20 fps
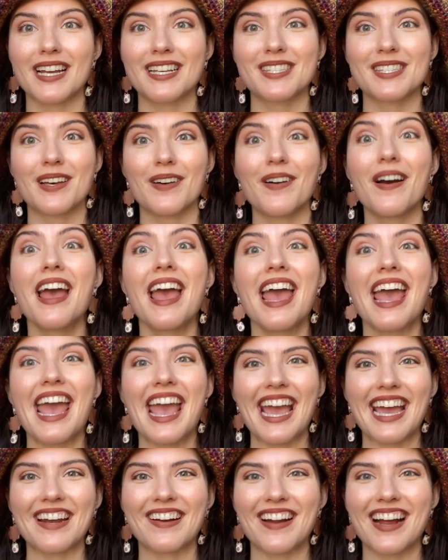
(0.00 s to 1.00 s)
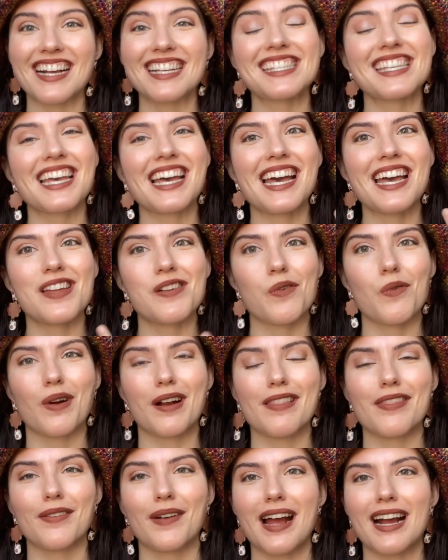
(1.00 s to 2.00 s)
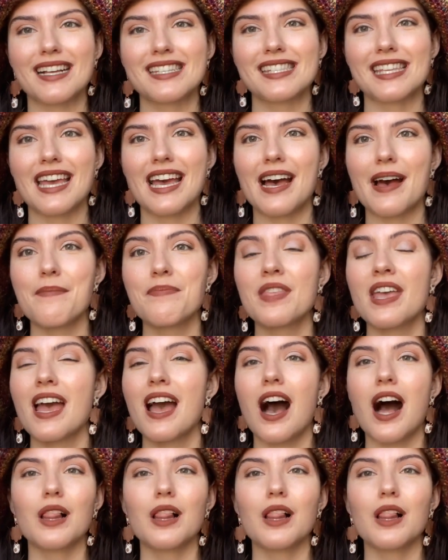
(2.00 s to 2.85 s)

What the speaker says: So anorexia and orthorexia.